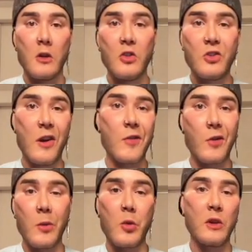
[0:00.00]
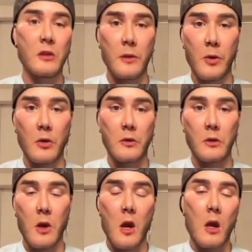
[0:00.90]
General principles.
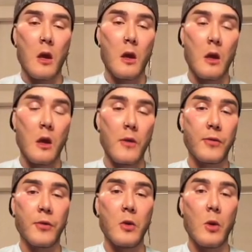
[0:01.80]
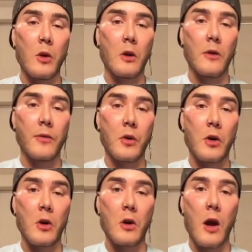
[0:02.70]
If you are looking
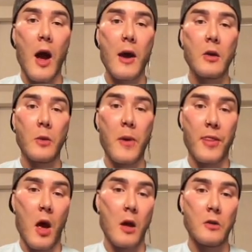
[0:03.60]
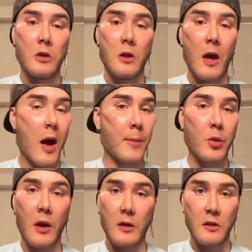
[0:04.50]
for high yield pathology,
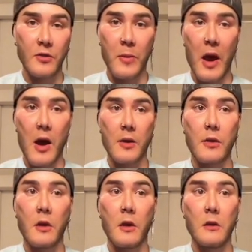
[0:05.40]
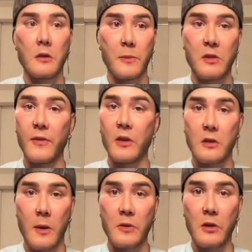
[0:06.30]
comprehensive path in specific
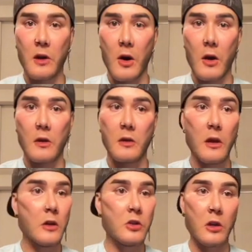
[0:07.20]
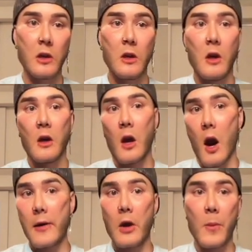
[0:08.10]
subject areas, e.g.,
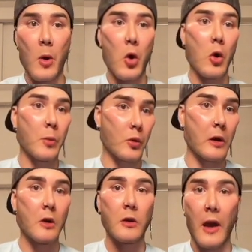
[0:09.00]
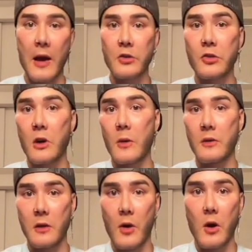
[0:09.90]
cardio, pulm, renal, gastro,
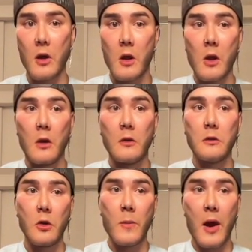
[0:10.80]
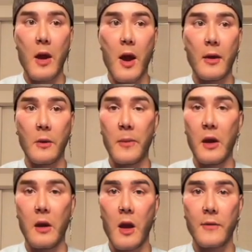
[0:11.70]
etc., do my high yield
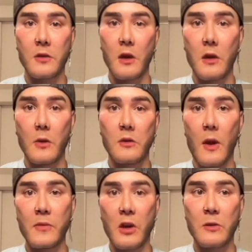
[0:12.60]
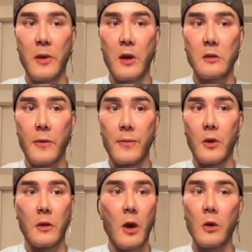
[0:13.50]
PDFs in those subjects because
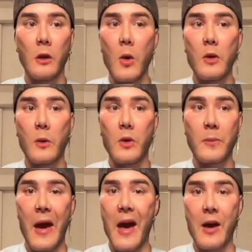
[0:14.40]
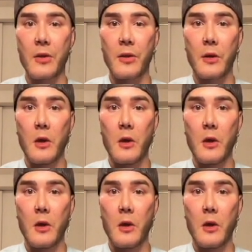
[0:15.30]
they're loaded with path.